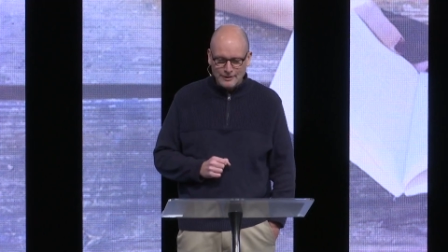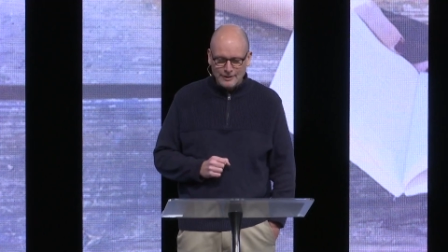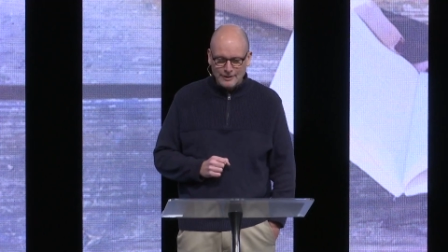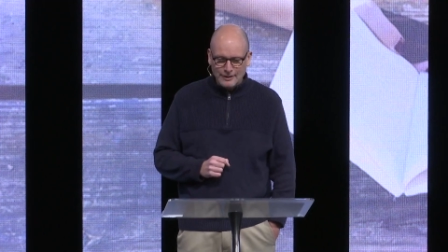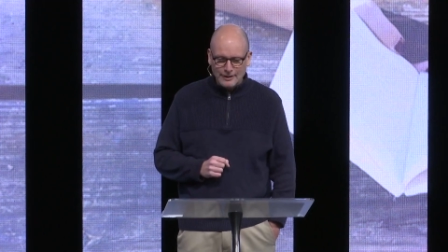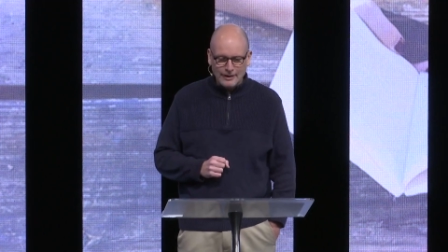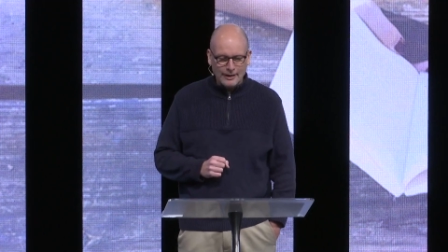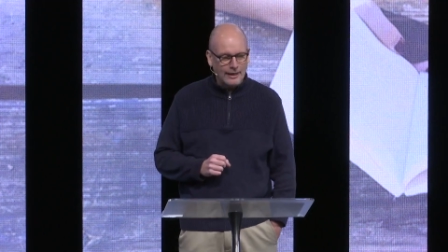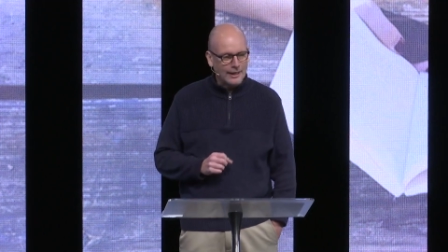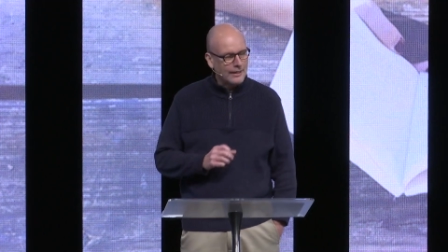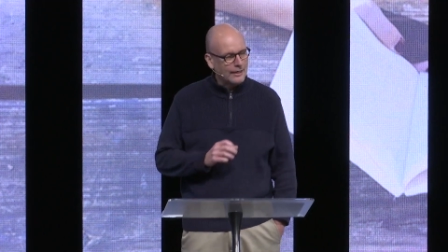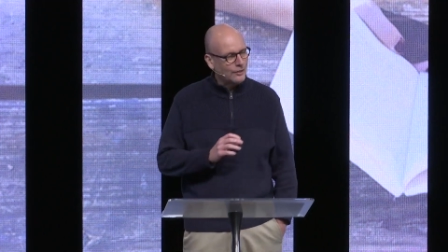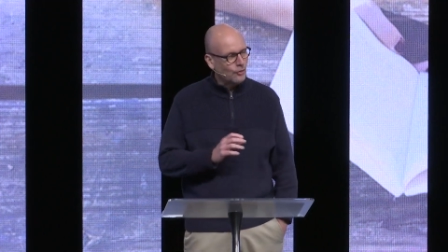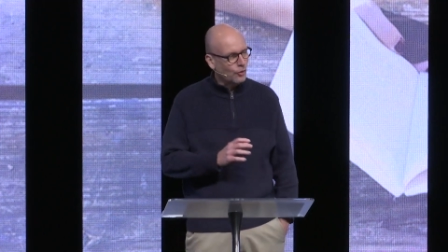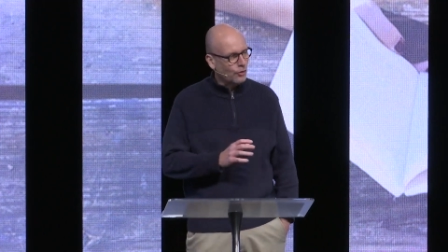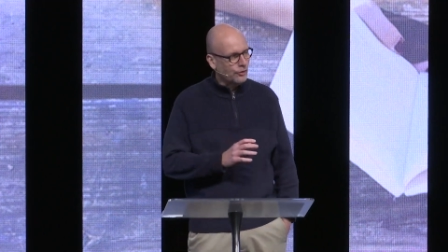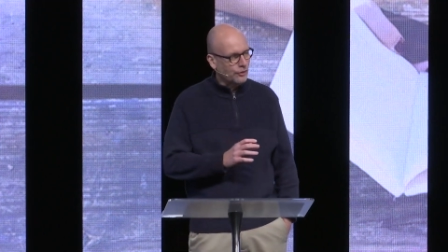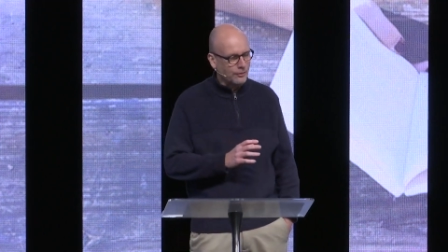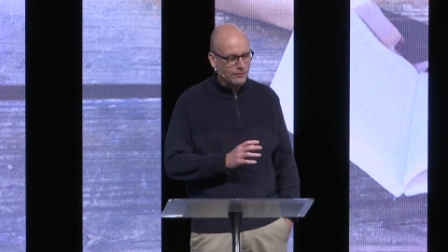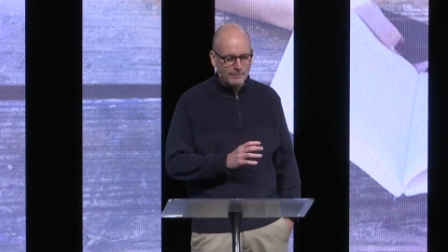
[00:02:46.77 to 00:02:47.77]
Uh, and in
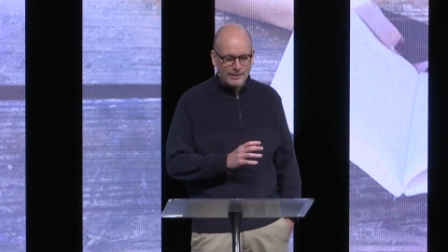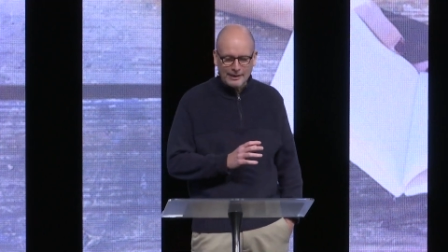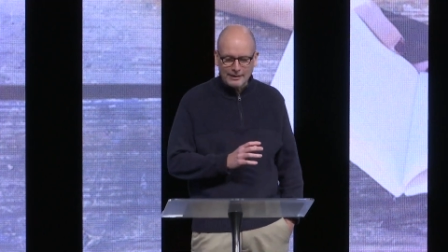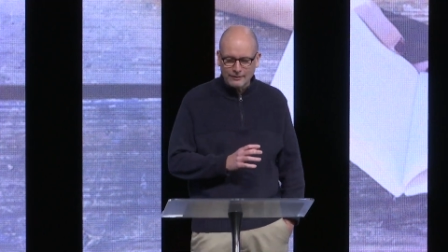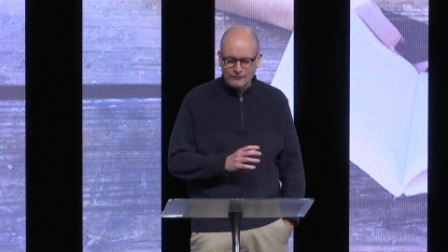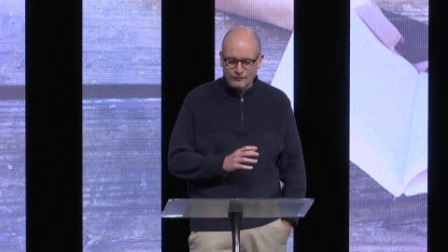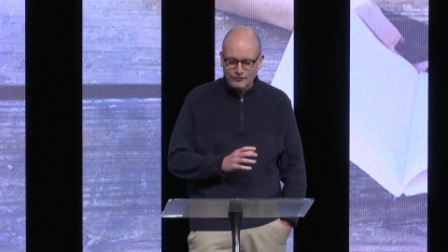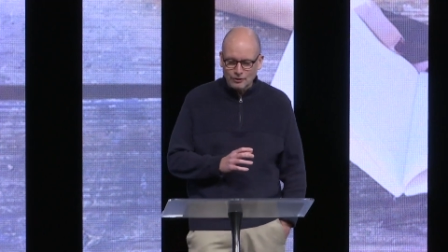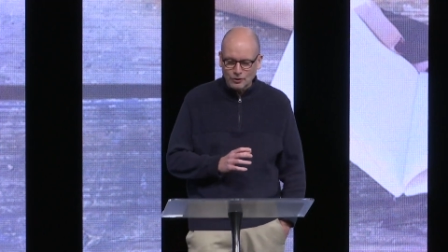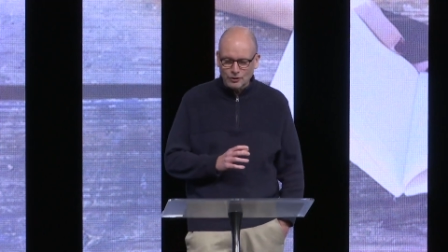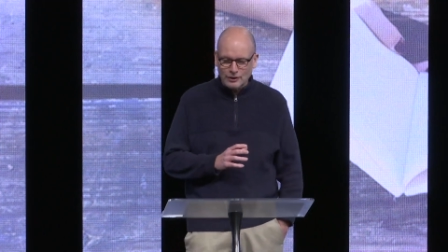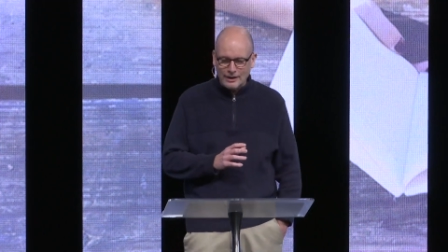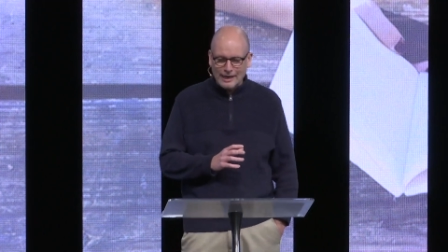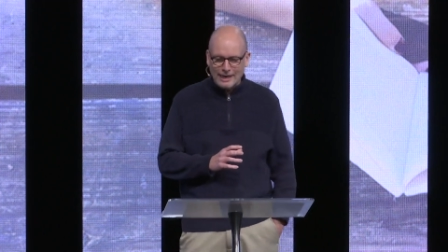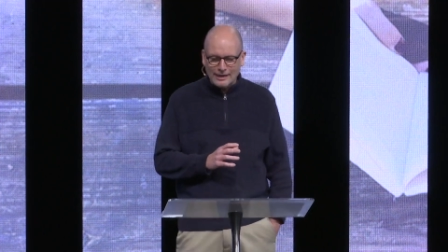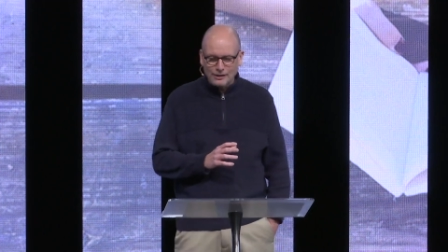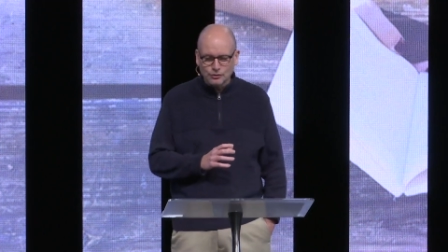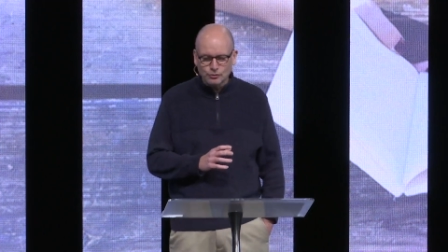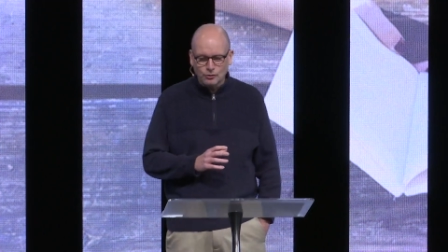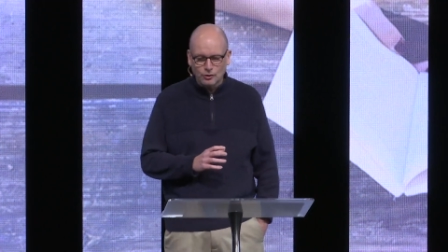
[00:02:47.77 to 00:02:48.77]
order to make it feel
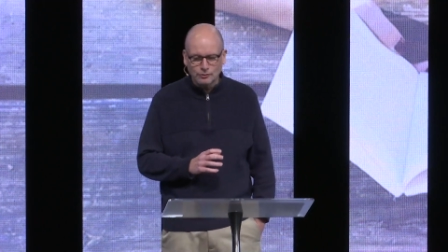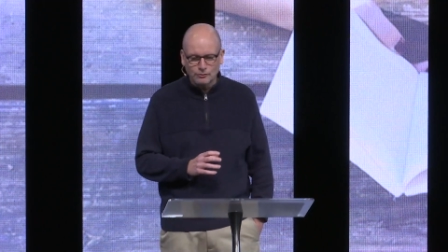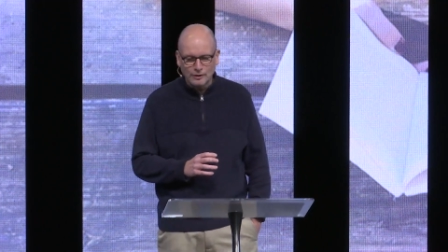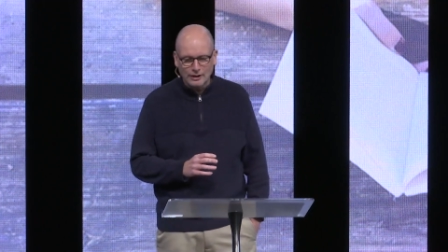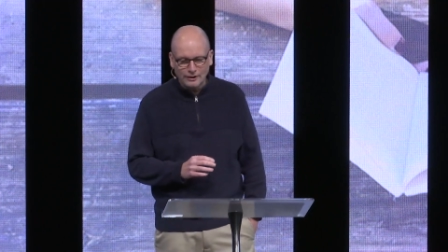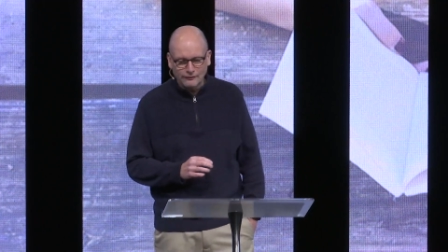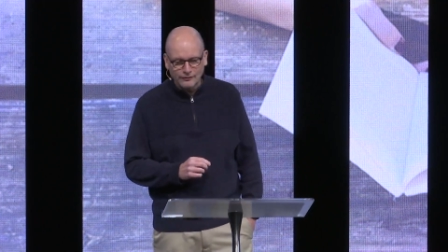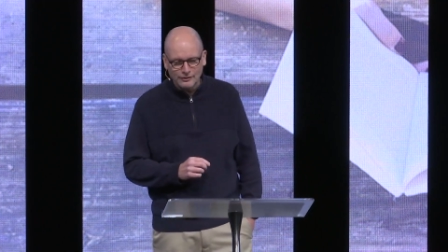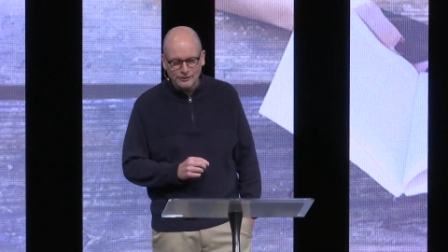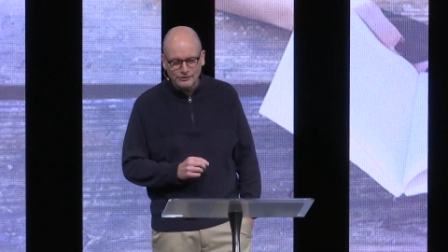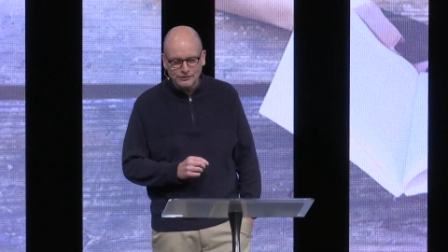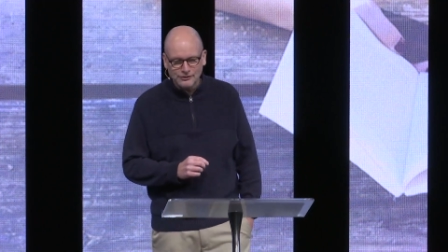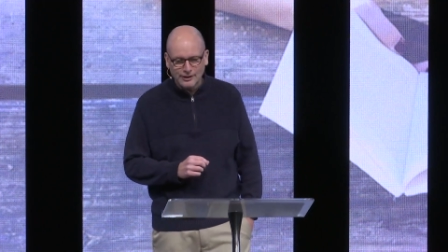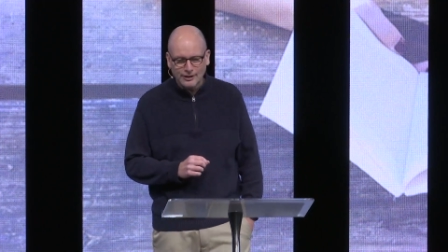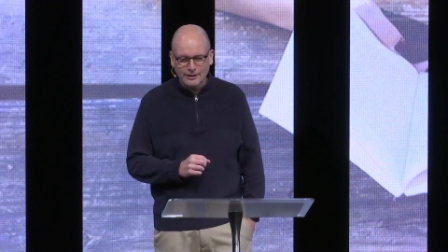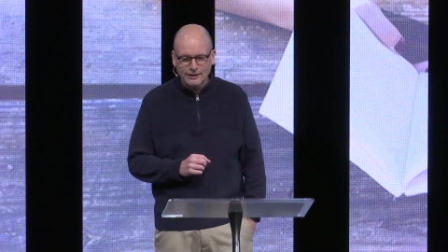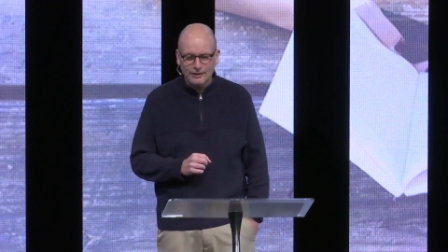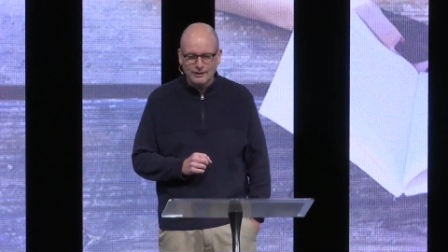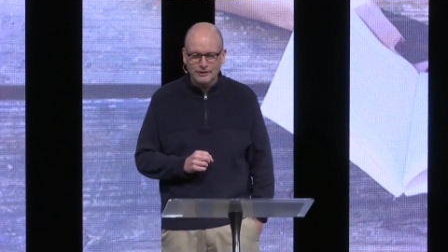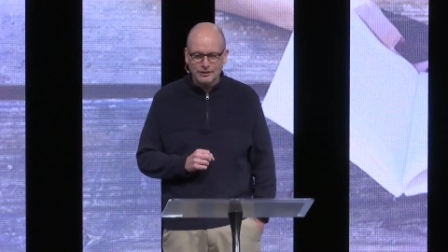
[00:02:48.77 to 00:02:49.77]
casual and relevant,
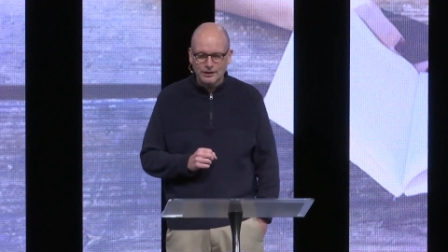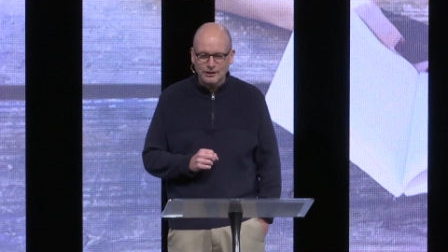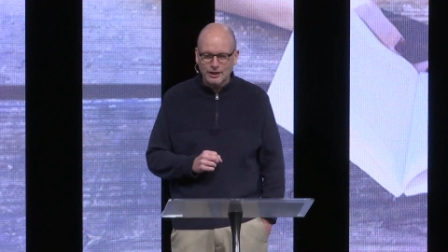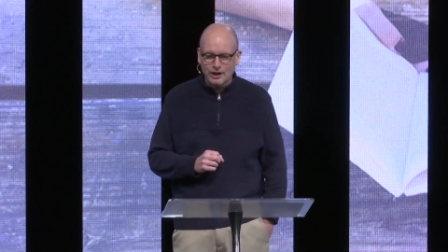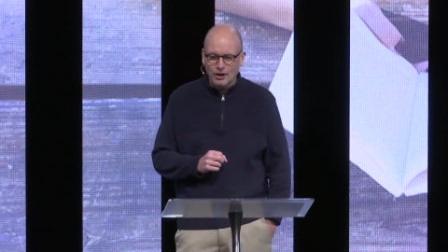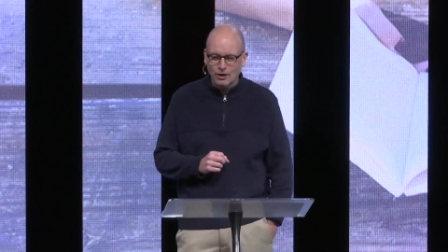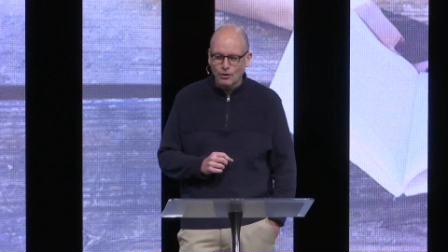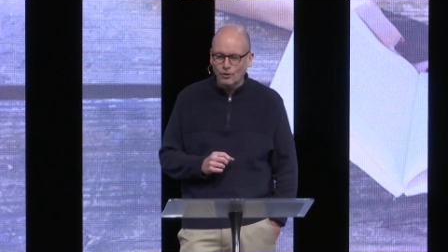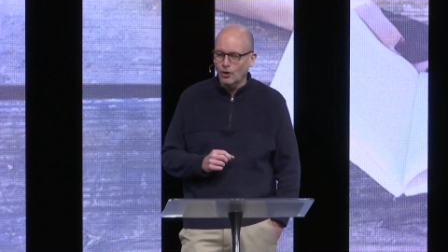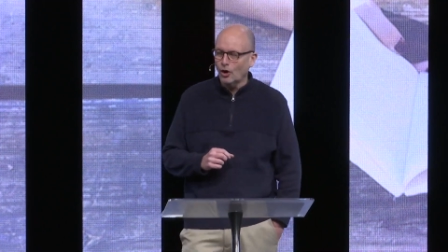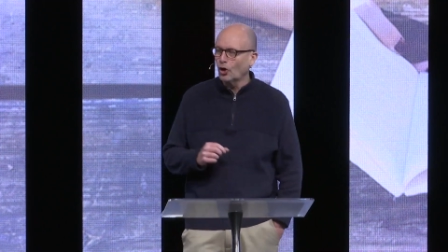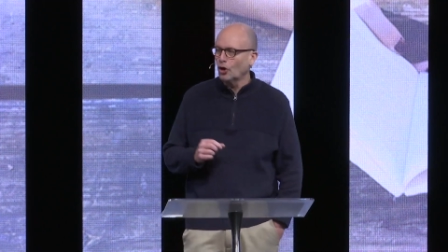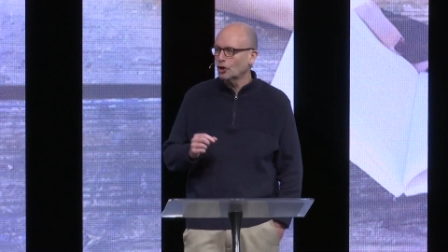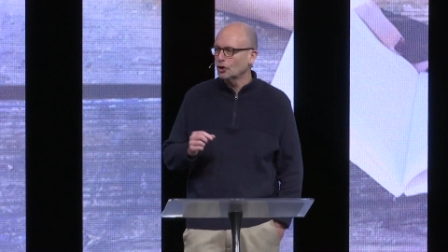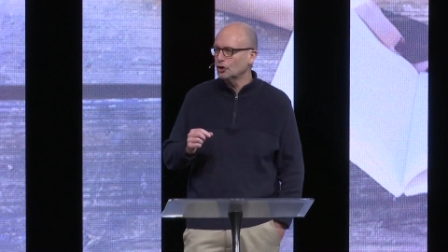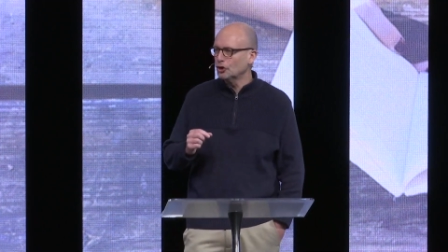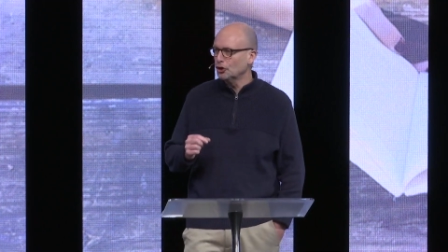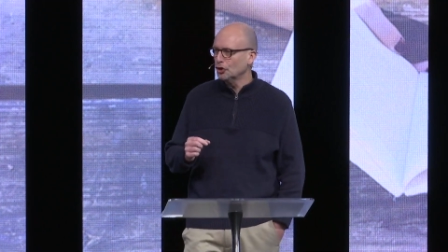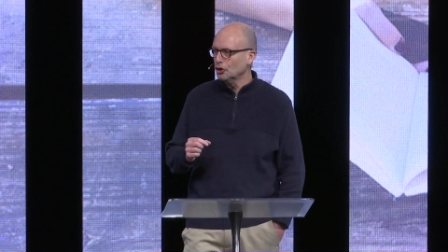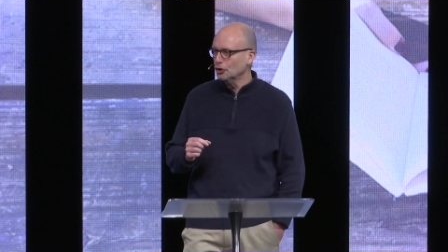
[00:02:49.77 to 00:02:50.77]
say, you know, or
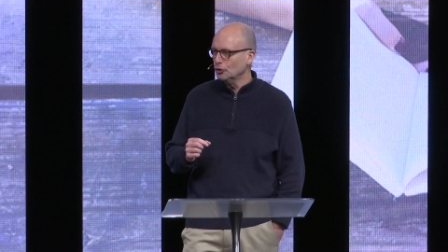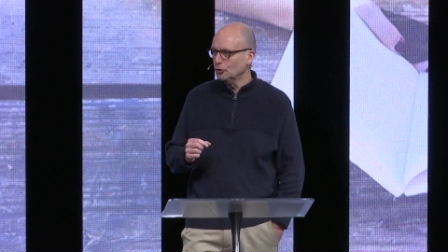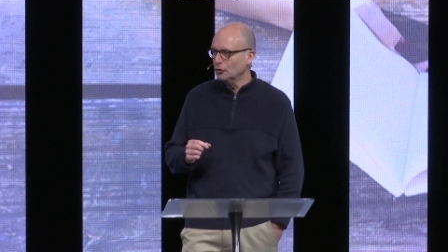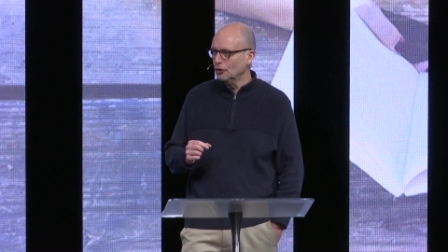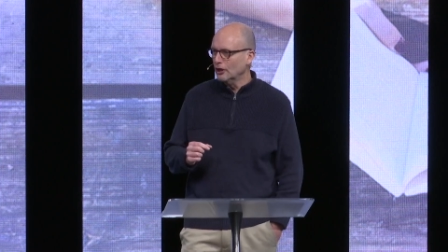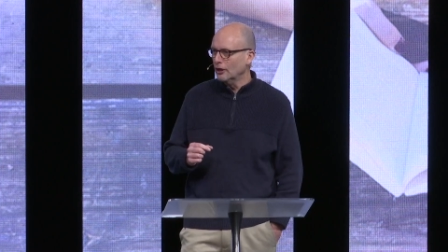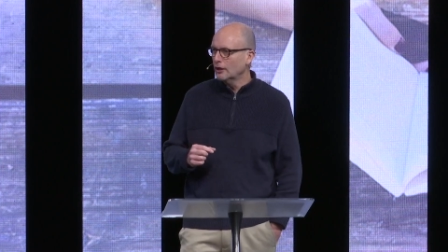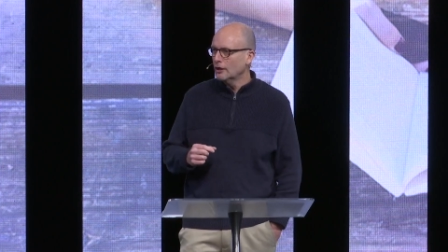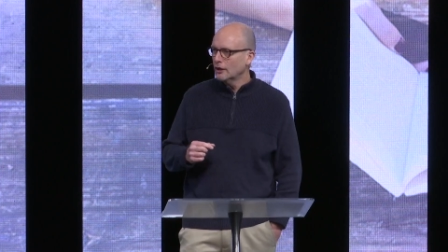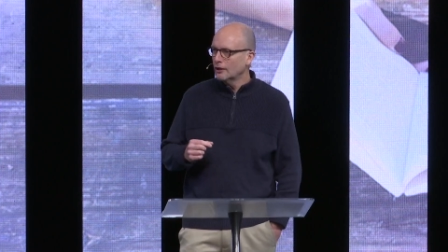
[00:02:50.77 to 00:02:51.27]
dude,